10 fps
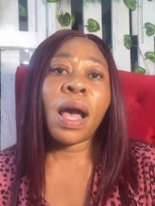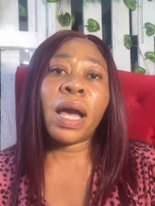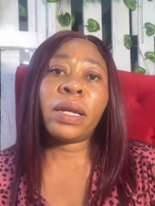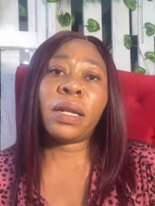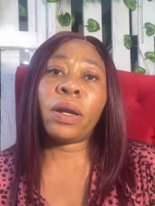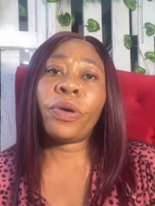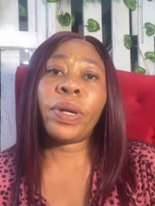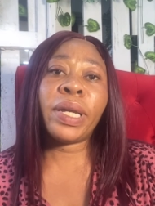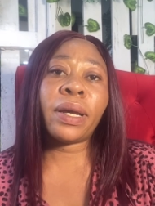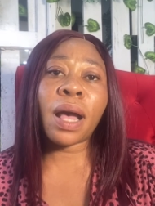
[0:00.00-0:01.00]

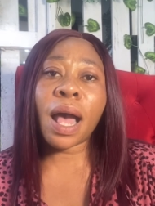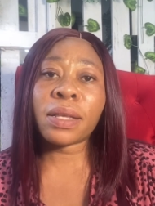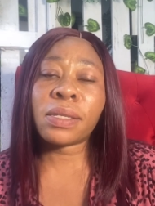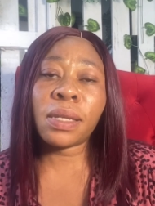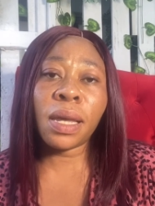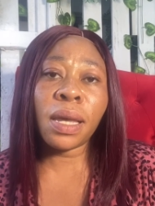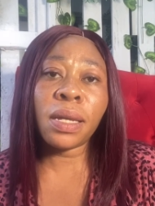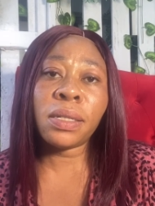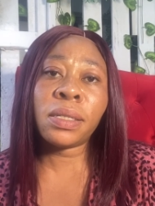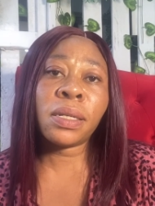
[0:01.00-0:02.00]
hyaluronic acid